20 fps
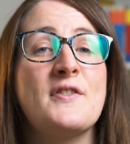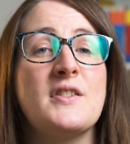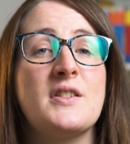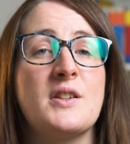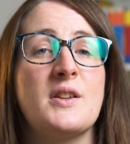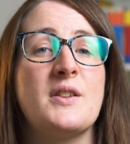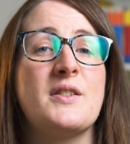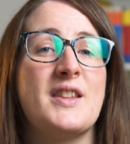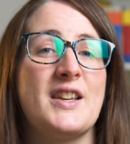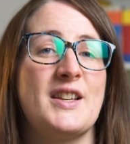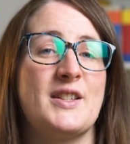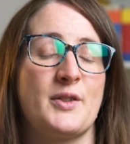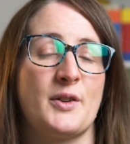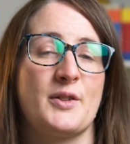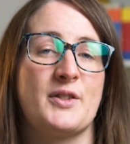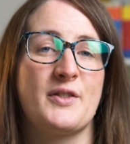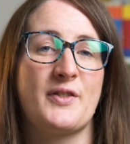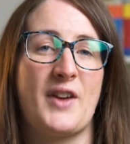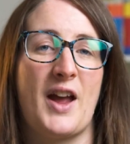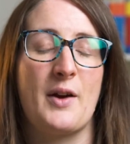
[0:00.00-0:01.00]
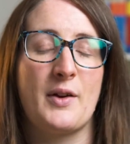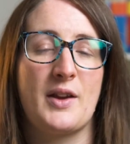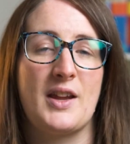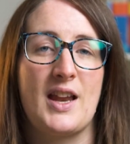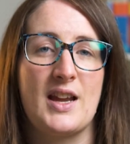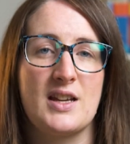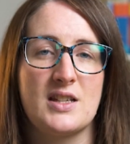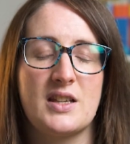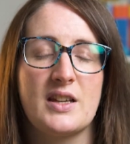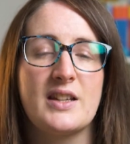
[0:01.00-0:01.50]
to do these sorts of
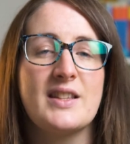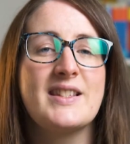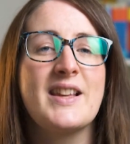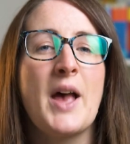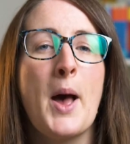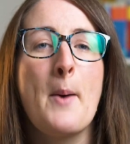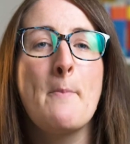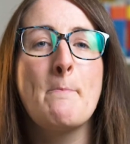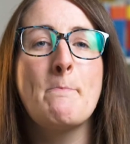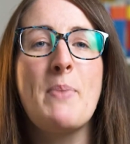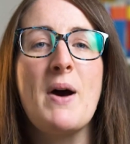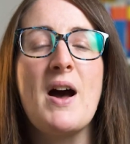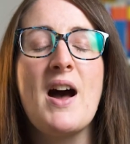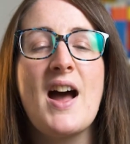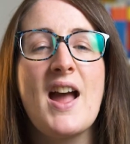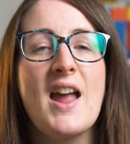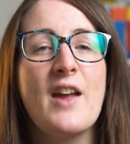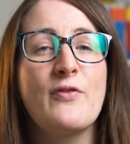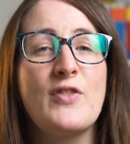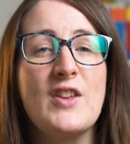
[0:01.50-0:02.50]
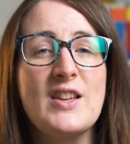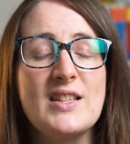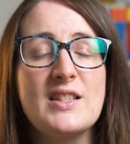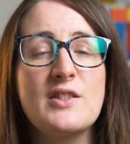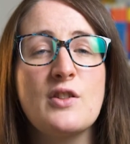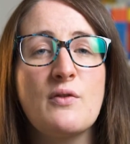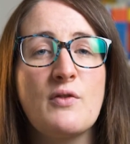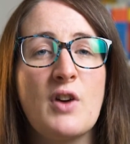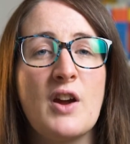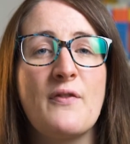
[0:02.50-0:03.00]
calculations. But if this is
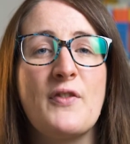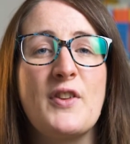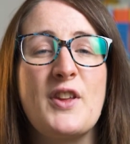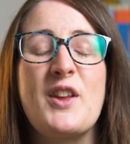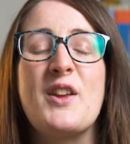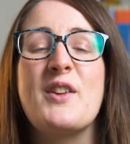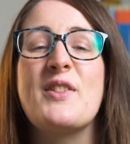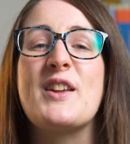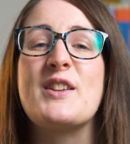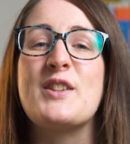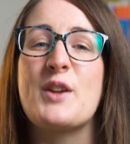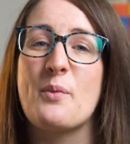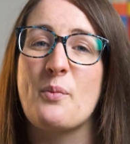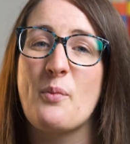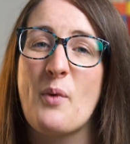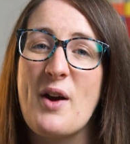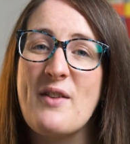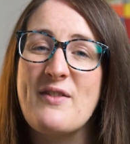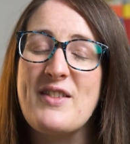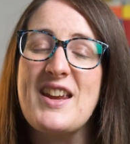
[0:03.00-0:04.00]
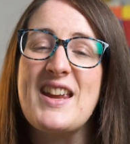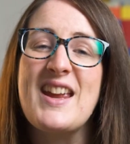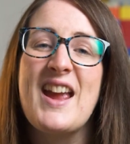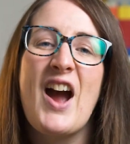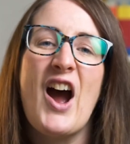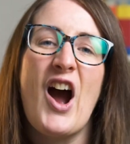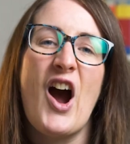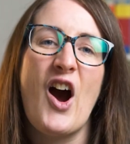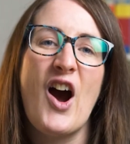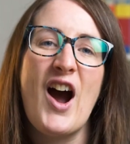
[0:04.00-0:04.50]
not right for you, then don't worry.
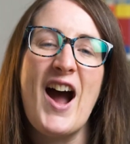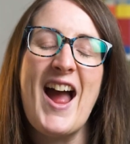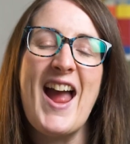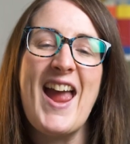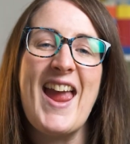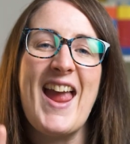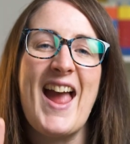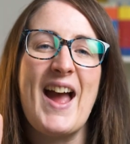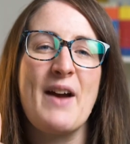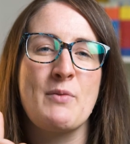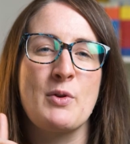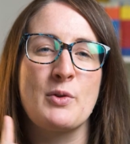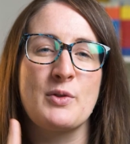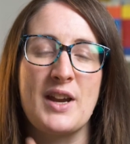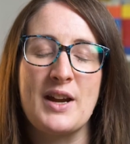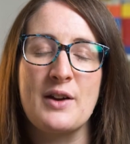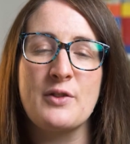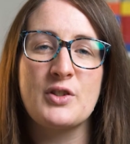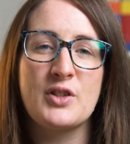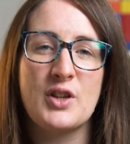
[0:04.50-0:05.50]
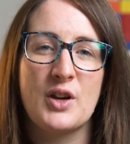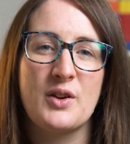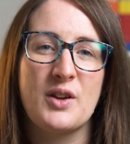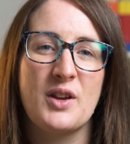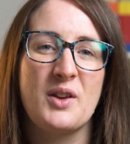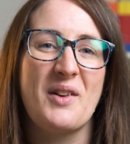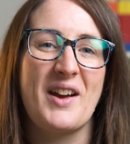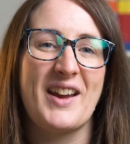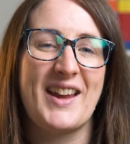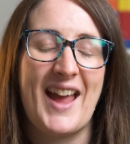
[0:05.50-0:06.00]
I will now show
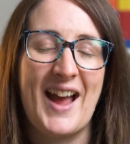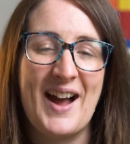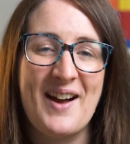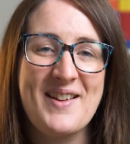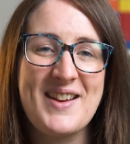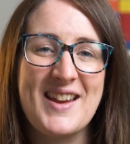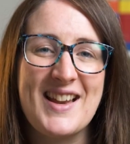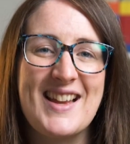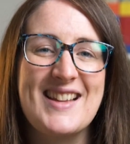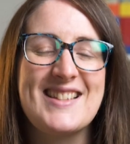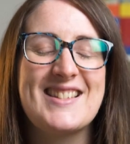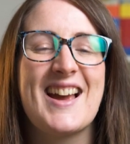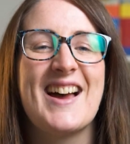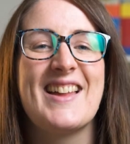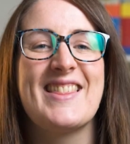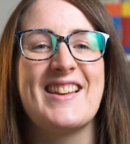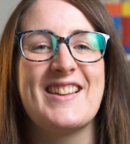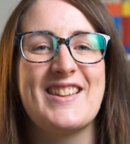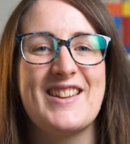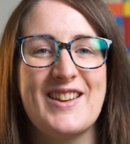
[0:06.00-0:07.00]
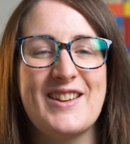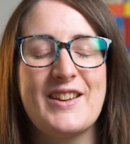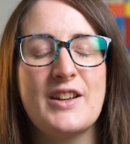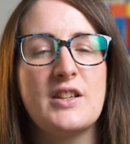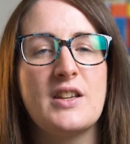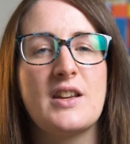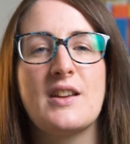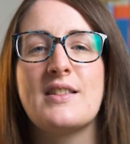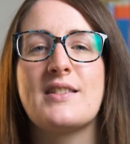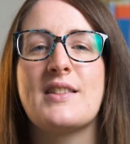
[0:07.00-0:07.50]
you a calculator that you can
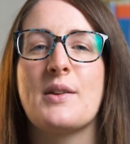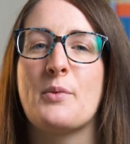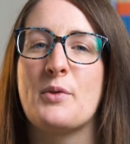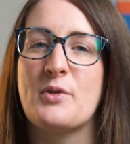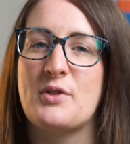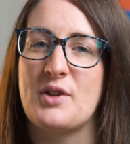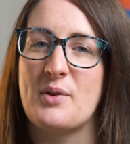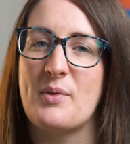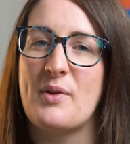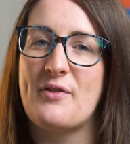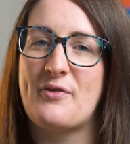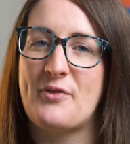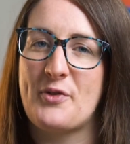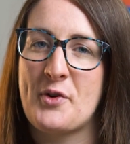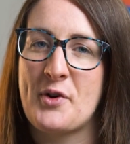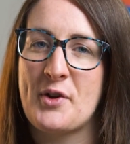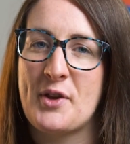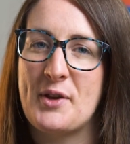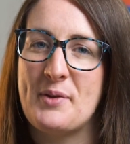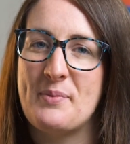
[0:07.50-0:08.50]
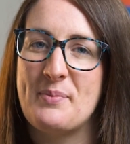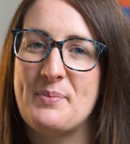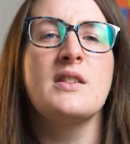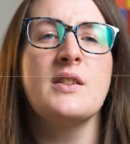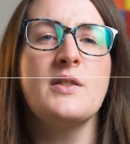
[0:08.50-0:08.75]
use that will do it for you. So